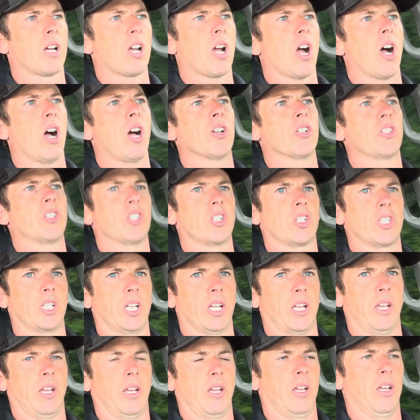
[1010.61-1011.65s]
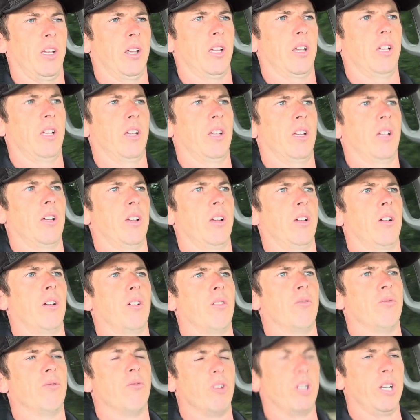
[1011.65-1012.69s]
consciously
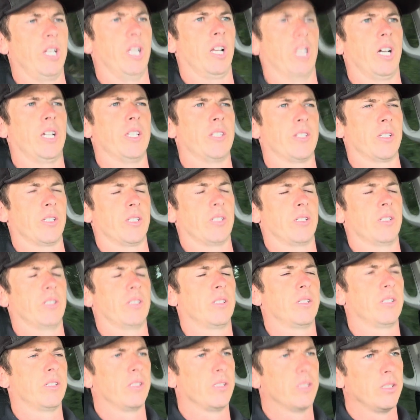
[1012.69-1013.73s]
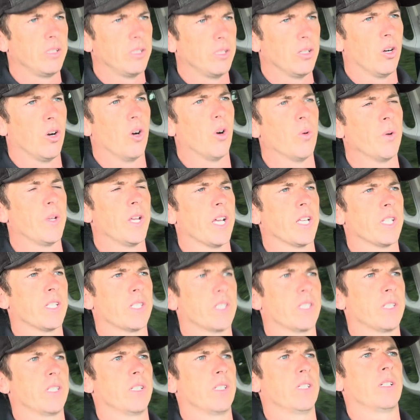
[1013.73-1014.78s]
realising, oh
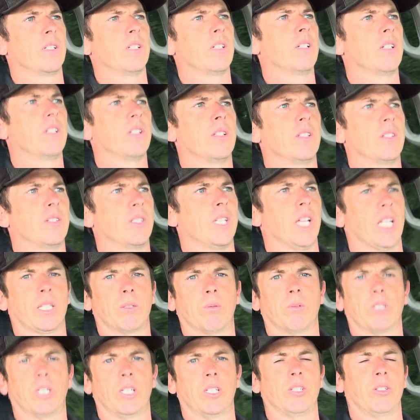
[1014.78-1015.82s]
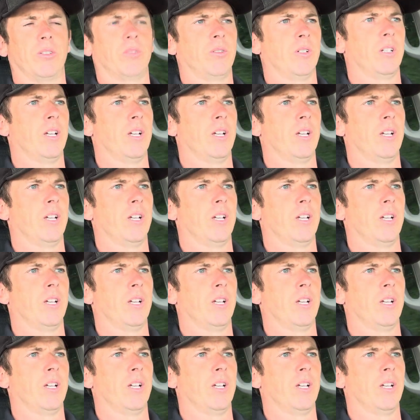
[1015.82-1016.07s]
yes, that's what I do.